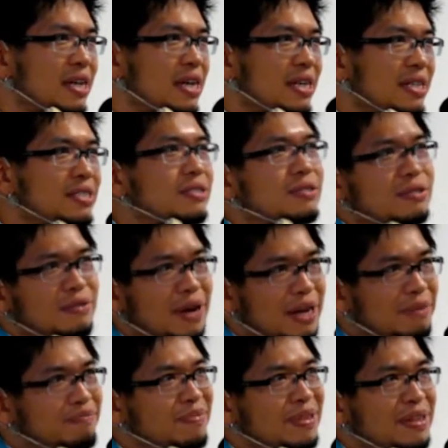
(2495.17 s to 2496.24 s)
This was already
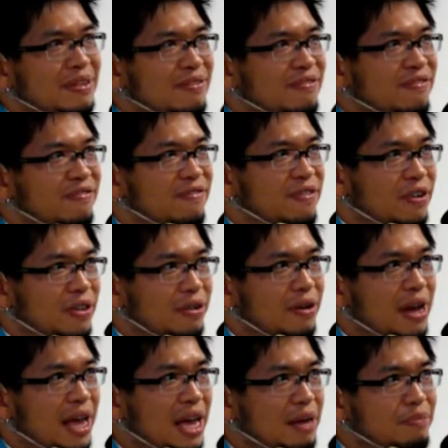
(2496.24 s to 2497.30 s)
further
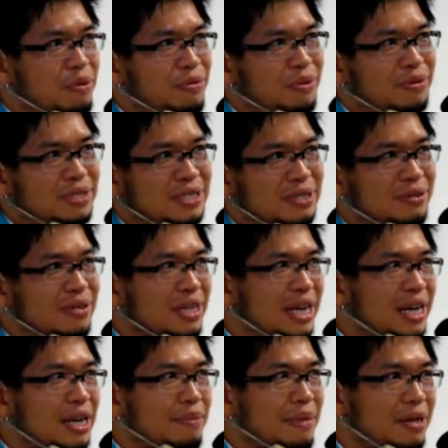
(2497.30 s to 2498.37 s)
ahead, but we were still only
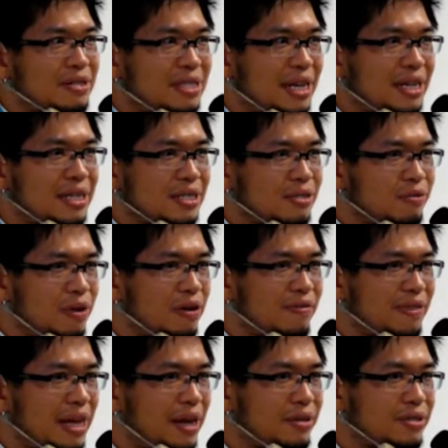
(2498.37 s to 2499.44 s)
getting about ten to twelve
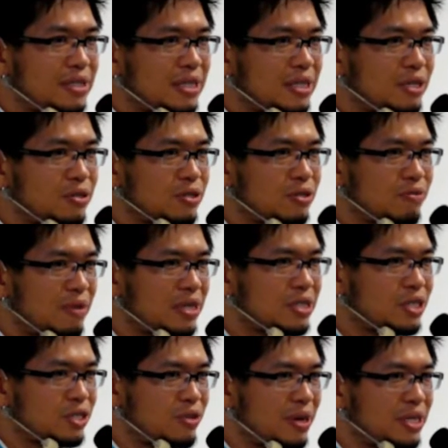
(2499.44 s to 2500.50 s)
thousand user
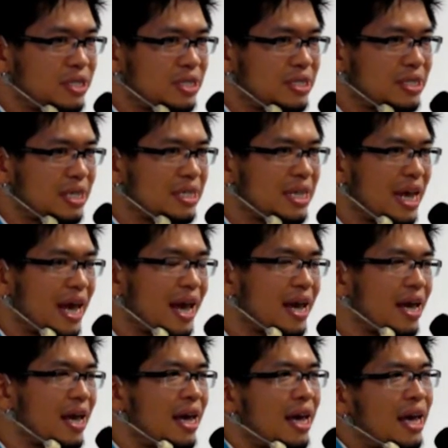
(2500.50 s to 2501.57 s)
registrations a day.
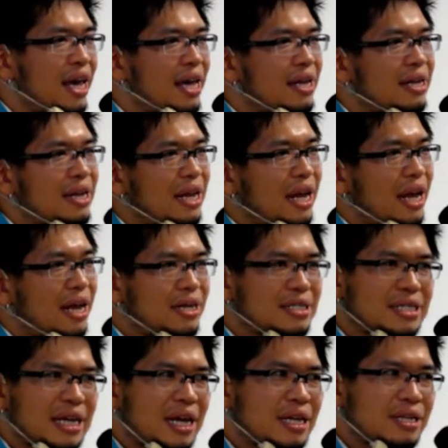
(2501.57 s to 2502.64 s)
And
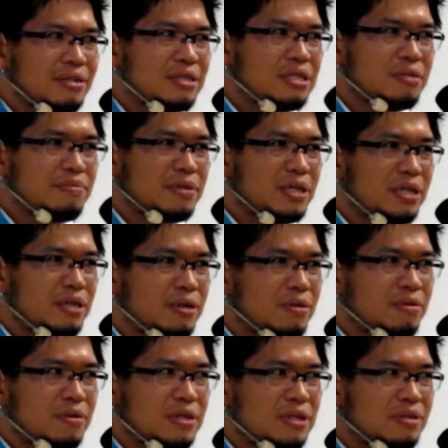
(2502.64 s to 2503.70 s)
honestly, at YouTube, you don't.
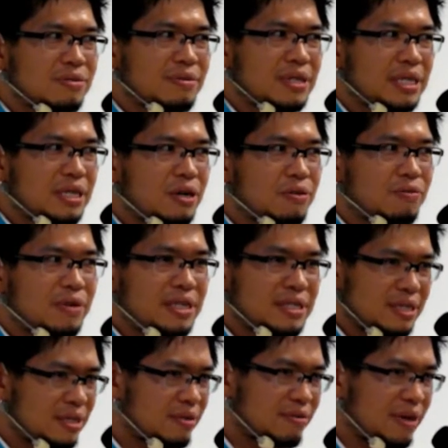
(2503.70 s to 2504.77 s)
There's really no reason
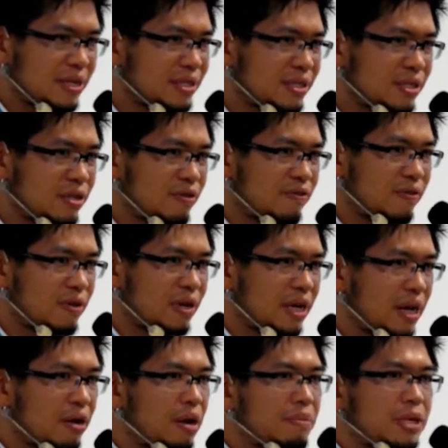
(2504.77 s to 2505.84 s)
to register for an
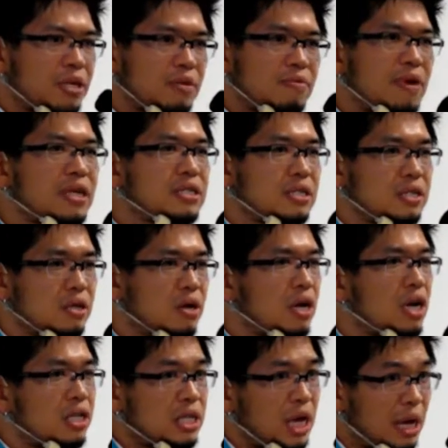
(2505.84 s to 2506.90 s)
account. I mean, you register
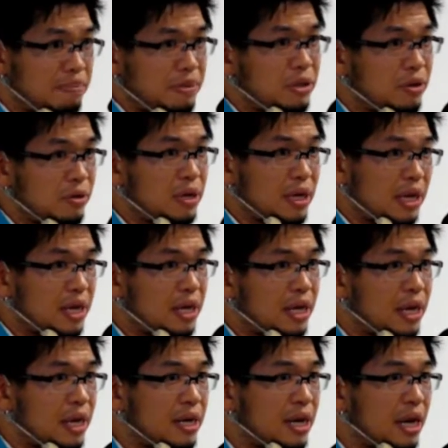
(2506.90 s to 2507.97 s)
to upload,
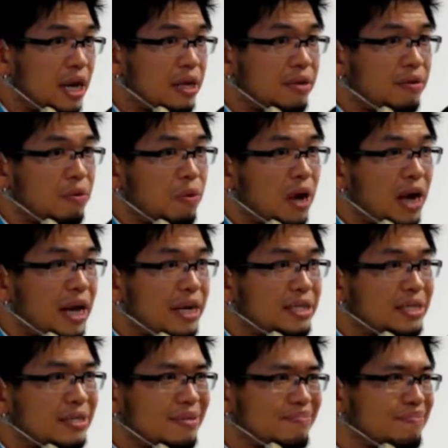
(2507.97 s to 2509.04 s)
and
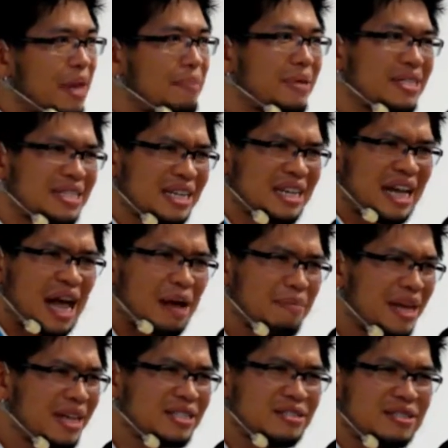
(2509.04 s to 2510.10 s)
otherwise, I mean, to
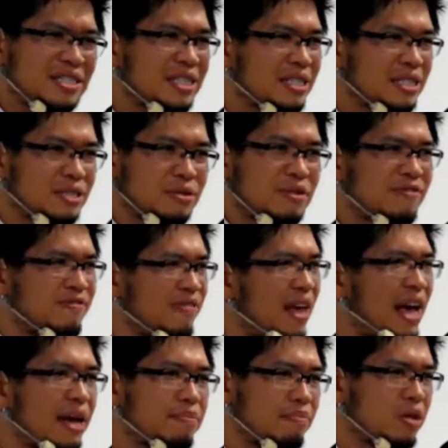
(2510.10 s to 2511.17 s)
comment or to, to sort of
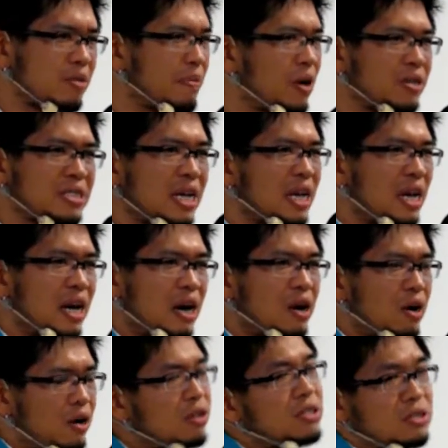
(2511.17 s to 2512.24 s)
flag bookmarks, or,
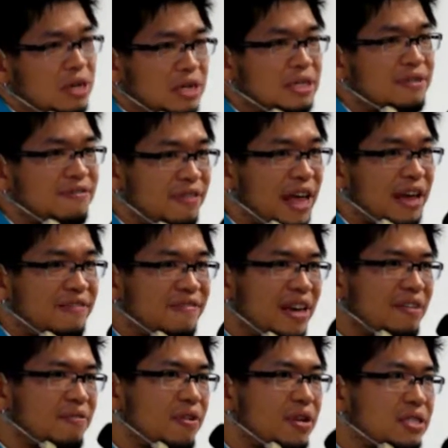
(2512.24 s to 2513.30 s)
or sorry, to flag
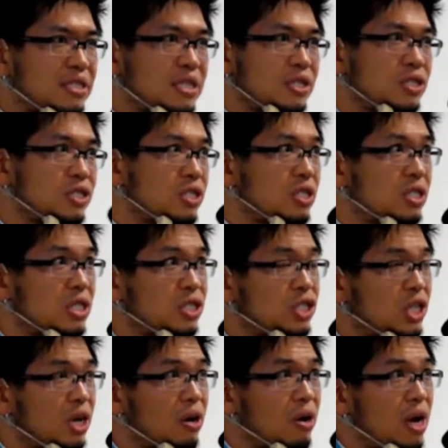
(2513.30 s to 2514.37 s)
favorites, to sh to
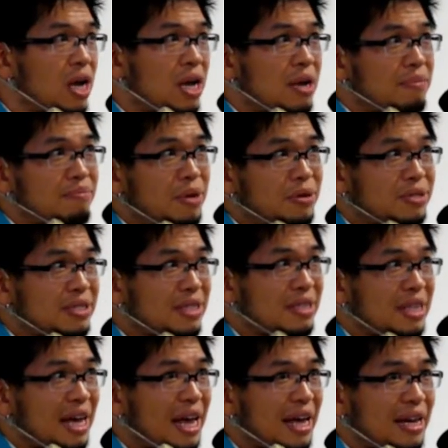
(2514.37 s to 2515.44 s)
share. Most of
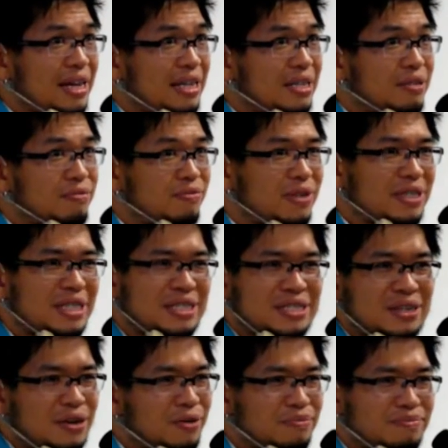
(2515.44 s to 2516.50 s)
that, you really
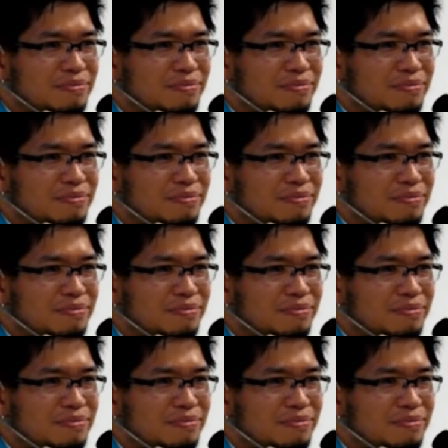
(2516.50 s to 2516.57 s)
don't.